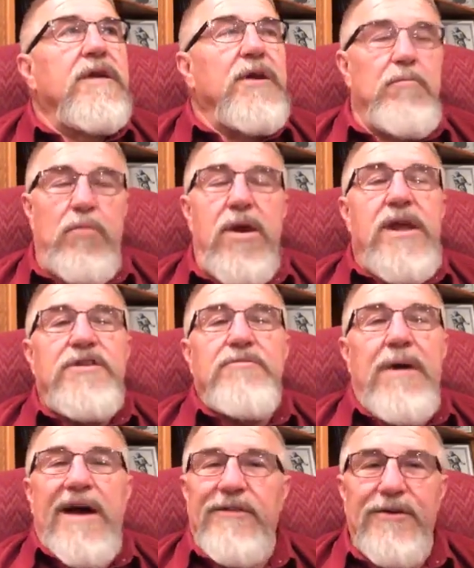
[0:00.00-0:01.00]
embraced
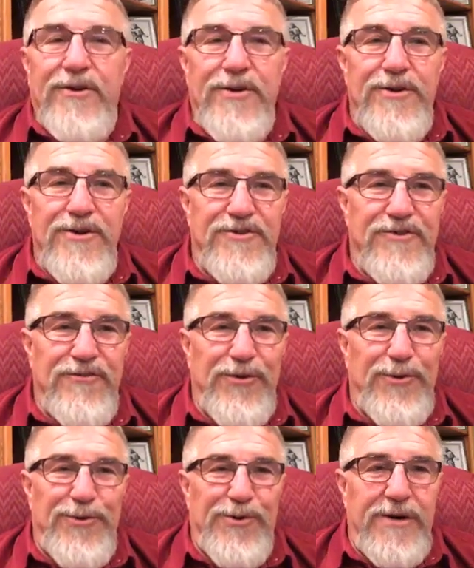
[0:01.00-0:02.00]
by the goodness of the
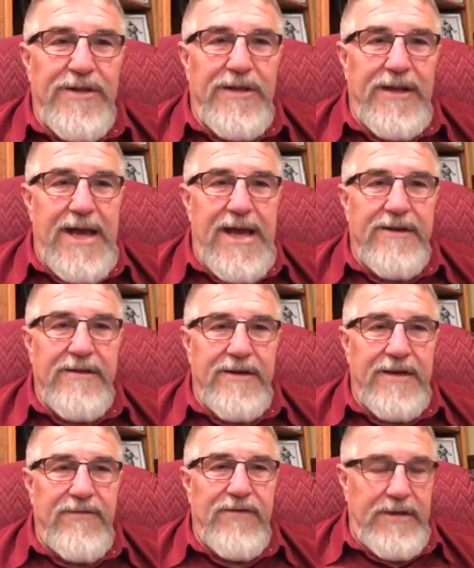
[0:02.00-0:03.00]
Lord in the land of
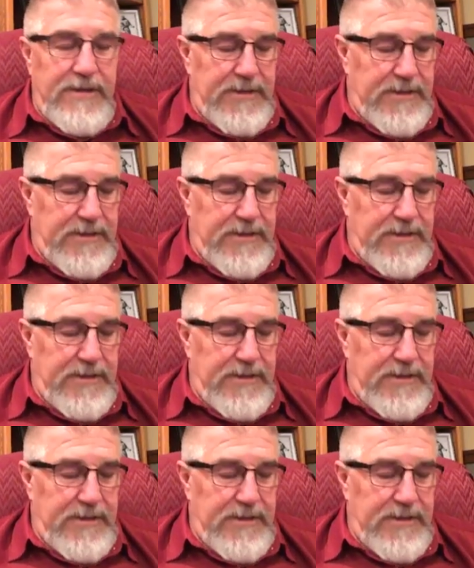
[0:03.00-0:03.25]
the living.